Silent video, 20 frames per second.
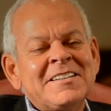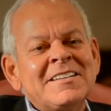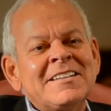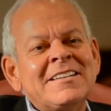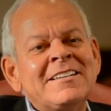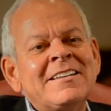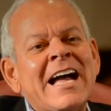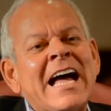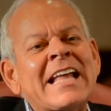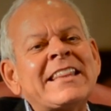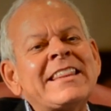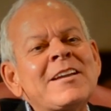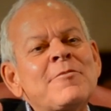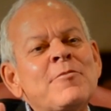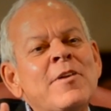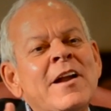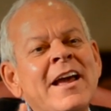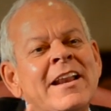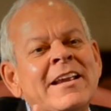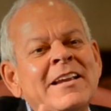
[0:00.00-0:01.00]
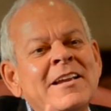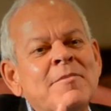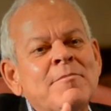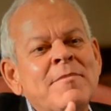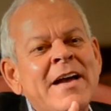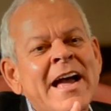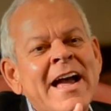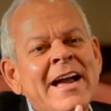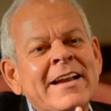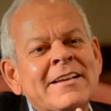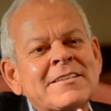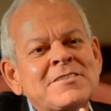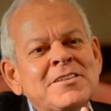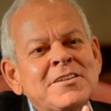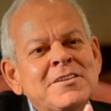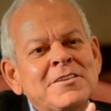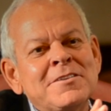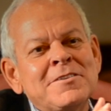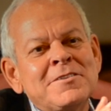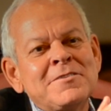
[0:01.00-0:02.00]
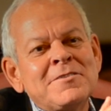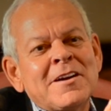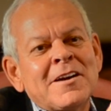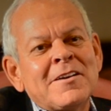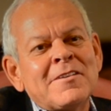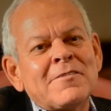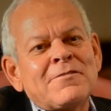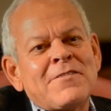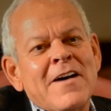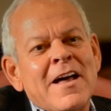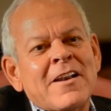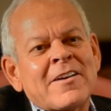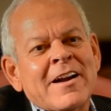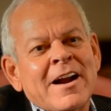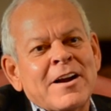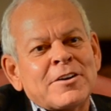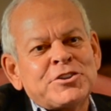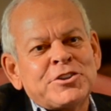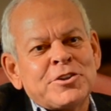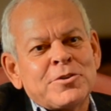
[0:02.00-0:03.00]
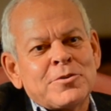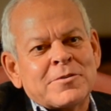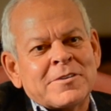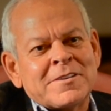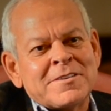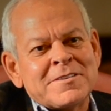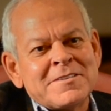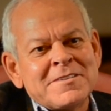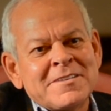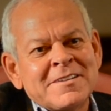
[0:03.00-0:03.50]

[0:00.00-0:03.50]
I think we've got to get back to following our children.